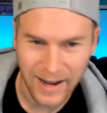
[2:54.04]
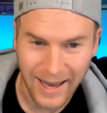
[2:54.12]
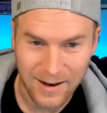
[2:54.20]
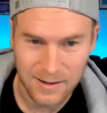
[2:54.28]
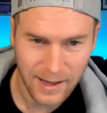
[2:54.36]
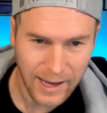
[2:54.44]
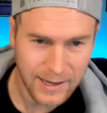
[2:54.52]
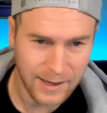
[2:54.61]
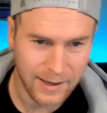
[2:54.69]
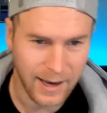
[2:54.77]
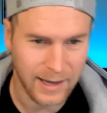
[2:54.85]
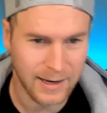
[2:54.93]
had a lighting
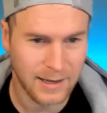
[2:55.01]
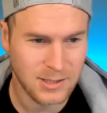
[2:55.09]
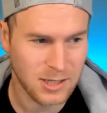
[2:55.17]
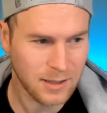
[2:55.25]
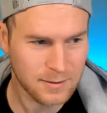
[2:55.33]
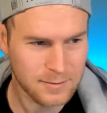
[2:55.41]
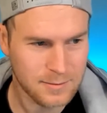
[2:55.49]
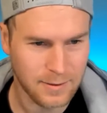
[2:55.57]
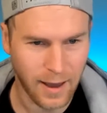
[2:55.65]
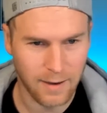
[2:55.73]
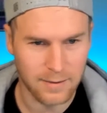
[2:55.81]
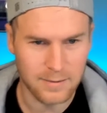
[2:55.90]
guy, didn't you?
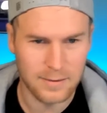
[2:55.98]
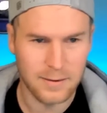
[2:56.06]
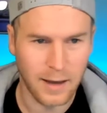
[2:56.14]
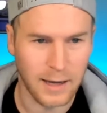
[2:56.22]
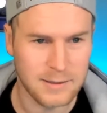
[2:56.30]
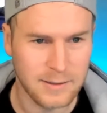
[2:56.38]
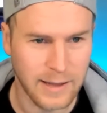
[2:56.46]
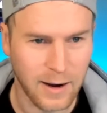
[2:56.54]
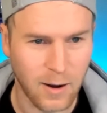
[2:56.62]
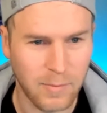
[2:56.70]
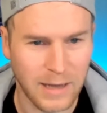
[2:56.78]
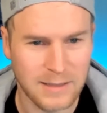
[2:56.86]
No, I do that
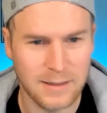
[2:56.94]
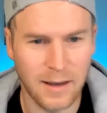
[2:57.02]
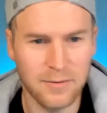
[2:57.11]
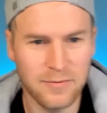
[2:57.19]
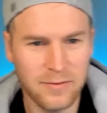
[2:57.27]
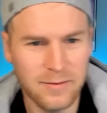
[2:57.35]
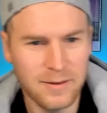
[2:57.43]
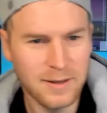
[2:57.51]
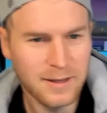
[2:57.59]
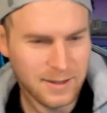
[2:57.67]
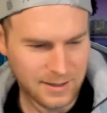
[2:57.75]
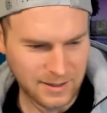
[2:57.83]
all myself.
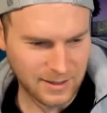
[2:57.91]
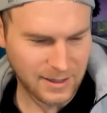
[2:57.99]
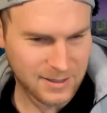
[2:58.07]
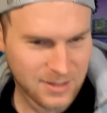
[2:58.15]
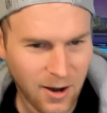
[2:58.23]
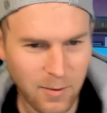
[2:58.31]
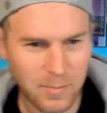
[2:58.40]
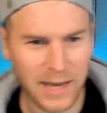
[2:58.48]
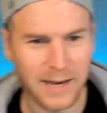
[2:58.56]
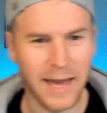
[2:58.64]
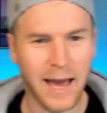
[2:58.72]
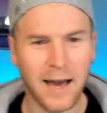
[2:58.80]
It's all me
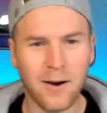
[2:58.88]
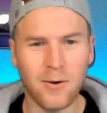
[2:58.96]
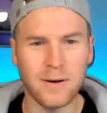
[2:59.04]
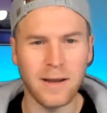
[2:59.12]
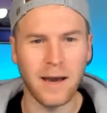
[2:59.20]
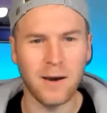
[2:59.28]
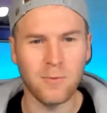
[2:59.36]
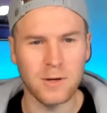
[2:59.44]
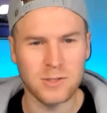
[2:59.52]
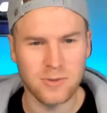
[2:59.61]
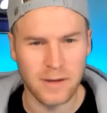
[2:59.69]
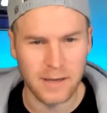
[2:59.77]
now. Now we're
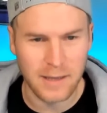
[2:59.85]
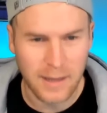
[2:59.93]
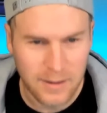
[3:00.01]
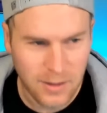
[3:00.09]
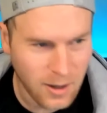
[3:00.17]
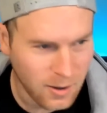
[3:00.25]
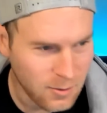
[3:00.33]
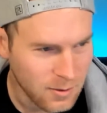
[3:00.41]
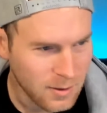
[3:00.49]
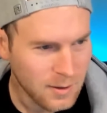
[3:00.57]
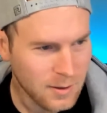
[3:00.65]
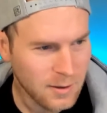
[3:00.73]
tranquilo.
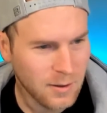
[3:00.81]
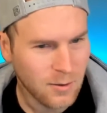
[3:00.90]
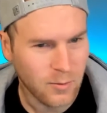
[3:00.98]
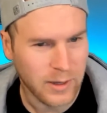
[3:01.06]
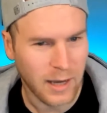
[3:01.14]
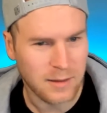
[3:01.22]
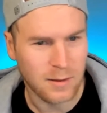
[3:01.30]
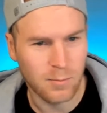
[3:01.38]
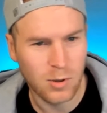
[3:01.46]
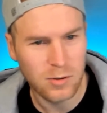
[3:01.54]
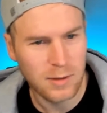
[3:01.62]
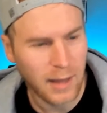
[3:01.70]
We got the
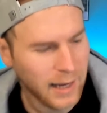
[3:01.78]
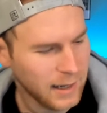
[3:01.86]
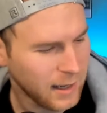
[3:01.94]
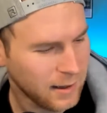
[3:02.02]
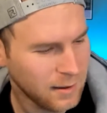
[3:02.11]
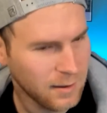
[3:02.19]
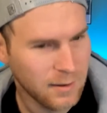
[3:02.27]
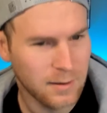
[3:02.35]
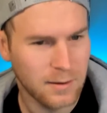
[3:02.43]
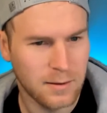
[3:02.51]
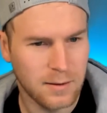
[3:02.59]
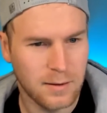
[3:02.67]
mood lighting.
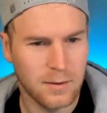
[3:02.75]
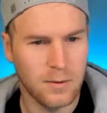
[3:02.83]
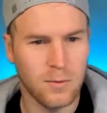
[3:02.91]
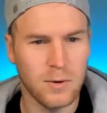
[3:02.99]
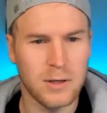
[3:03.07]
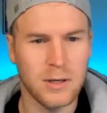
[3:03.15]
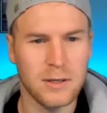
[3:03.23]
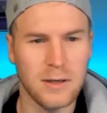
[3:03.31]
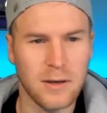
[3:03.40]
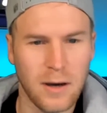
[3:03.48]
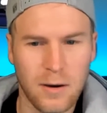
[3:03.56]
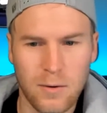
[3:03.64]
We're good to
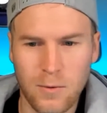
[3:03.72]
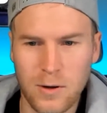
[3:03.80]
go. We're